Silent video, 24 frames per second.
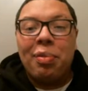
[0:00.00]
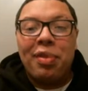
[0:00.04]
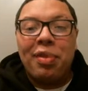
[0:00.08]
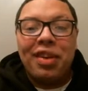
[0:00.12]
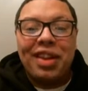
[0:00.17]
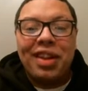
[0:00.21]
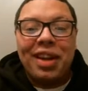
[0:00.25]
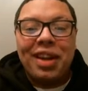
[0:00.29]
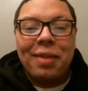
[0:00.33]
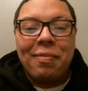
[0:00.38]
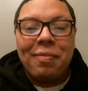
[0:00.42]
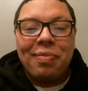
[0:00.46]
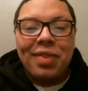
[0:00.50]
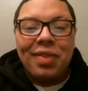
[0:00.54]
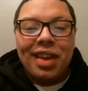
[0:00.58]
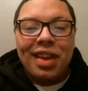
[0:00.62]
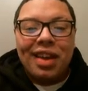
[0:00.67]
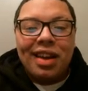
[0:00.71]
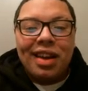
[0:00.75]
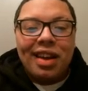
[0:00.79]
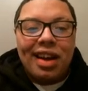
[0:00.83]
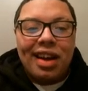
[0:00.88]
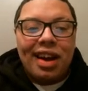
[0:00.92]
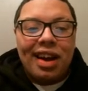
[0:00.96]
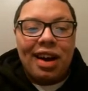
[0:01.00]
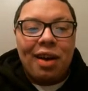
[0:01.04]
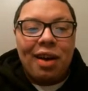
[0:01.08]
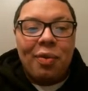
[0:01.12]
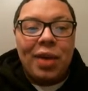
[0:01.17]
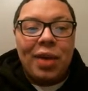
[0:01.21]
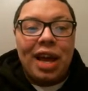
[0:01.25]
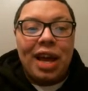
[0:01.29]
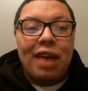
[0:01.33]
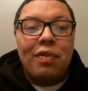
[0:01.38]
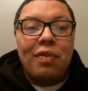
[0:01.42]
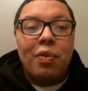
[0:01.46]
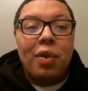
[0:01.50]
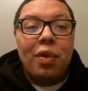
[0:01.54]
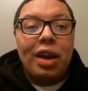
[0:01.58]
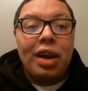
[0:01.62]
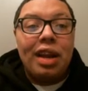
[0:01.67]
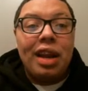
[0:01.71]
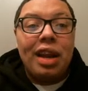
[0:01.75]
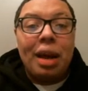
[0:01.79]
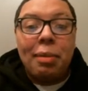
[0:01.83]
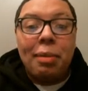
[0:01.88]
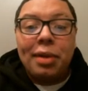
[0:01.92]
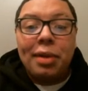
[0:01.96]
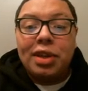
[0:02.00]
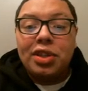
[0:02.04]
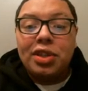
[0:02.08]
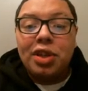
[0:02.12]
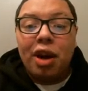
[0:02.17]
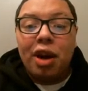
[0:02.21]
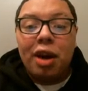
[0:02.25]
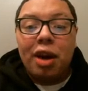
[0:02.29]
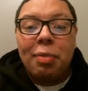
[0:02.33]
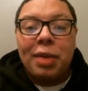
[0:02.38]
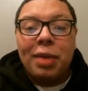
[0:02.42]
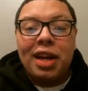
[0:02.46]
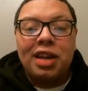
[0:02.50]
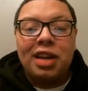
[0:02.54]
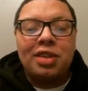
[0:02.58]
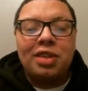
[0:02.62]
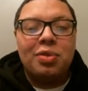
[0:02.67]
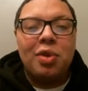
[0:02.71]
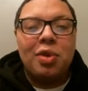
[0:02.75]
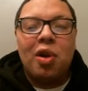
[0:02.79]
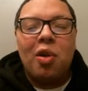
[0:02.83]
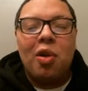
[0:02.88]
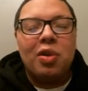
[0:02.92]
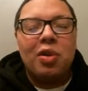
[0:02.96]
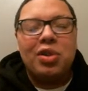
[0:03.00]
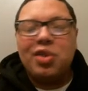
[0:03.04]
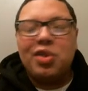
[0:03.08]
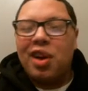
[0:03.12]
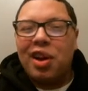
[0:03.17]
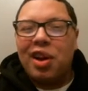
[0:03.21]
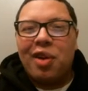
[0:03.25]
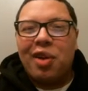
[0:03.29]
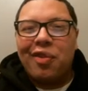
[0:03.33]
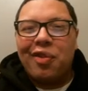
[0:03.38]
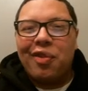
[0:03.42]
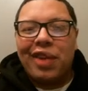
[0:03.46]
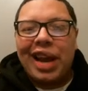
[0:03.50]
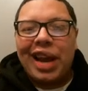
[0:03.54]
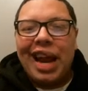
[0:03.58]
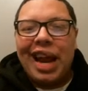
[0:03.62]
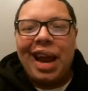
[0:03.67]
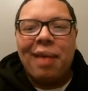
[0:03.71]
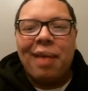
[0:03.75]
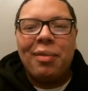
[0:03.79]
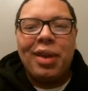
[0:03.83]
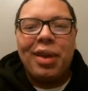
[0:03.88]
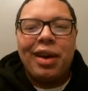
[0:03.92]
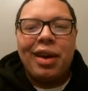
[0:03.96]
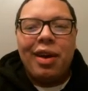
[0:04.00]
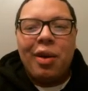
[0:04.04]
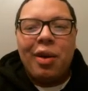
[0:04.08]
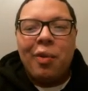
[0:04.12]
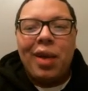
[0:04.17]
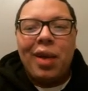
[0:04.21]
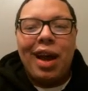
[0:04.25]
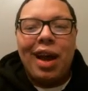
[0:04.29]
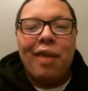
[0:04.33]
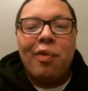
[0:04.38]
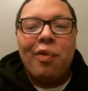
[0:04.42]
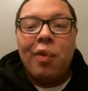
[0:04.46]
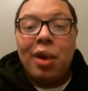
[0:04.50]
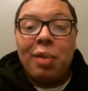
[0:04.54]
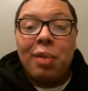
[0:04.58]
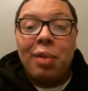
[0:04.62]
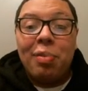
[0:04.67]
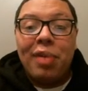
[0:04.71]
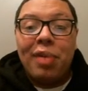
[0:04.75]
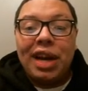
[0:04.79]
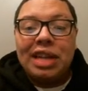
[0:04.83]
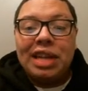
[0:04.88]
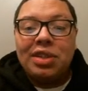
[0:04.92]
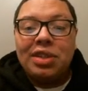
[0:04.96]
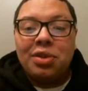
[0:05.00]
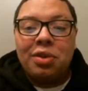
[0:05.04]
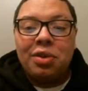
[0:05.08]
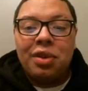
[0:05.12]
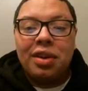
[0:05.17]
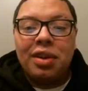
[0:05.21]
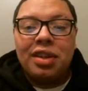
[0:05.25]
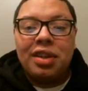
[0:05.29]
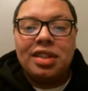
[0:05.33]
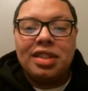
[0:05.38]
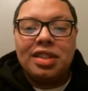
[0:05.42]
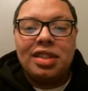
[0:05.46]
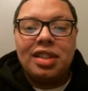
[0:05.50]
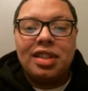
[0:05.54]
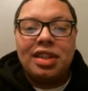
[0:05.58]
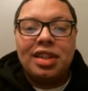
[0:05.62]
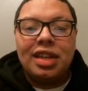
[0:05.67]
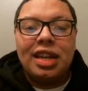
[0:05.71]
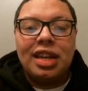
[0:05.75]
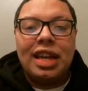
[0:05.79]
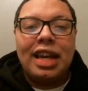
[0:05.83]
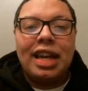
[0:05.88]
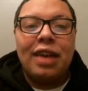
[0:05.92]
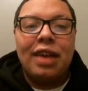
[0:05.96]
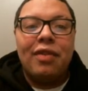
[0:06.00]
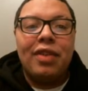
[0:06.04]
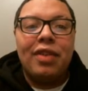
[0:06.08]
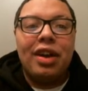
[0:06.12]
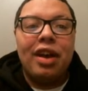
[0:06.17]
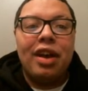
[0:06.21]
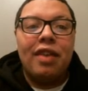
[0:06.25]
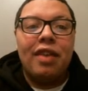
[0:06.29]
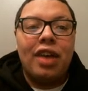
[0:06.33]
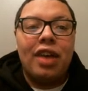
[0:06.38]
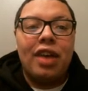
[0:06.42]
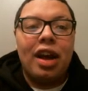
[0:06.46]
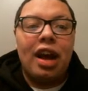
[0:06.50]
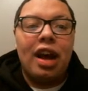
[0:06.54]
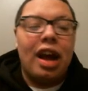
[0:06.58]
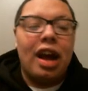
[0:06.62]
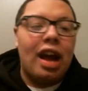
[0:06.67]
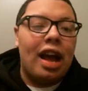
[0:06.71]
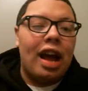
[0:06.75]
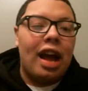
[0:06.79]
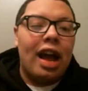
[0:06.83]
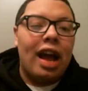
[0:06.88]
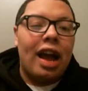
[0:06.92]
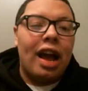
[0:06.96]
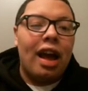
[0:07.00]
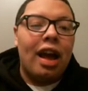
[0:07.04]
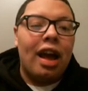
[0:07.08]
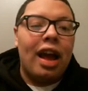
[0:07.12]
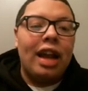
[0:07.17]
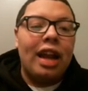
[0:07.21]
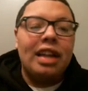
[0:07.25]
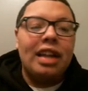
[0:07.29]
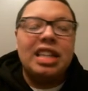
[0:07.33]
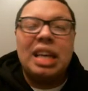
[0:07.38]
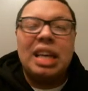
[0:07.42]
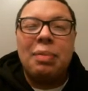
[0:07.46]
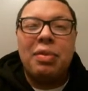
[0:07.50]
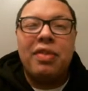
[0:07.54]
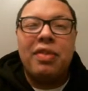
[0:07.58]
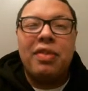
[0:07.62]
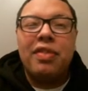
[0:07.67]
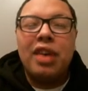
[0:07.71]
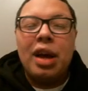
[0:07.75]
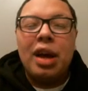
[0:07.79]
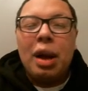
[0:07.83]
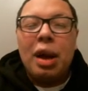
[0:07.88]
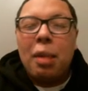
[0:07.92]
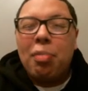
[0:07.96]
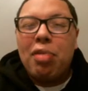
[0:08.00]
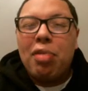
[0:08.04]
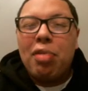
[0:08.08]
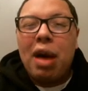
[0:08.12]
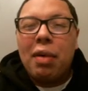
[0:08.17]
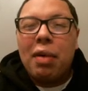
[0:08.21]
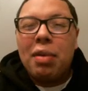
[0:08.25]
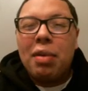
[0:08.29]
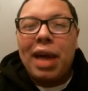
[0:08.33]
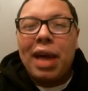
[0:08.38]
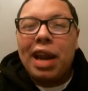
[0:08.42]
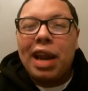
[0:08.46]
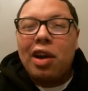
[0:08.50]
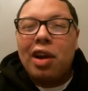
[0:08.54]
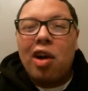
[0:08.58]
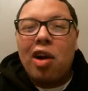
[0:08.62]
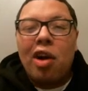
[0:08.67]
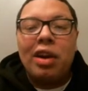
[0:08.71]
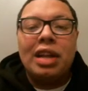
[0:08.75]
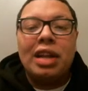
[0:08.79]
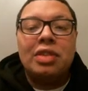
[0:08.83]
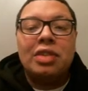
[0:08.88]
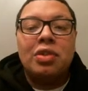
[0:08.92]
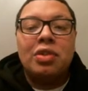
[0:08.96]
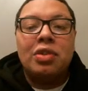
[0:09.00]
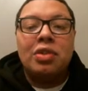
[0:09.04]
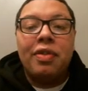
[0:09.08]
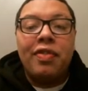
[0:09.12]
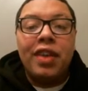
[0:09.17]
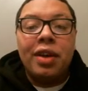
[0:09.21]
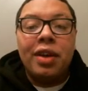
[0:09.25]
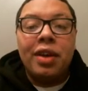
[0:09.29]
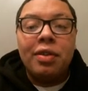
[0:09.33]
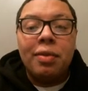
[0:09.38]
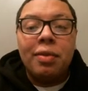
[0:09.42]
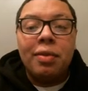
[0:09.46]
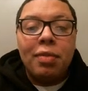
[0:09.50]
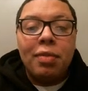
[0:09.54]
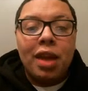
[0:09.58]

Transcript: Brilliant. We have one Nightmare Shark because we're always trying to go for game. We have one Break Sword to get rid of any type of problematic card that's on the field.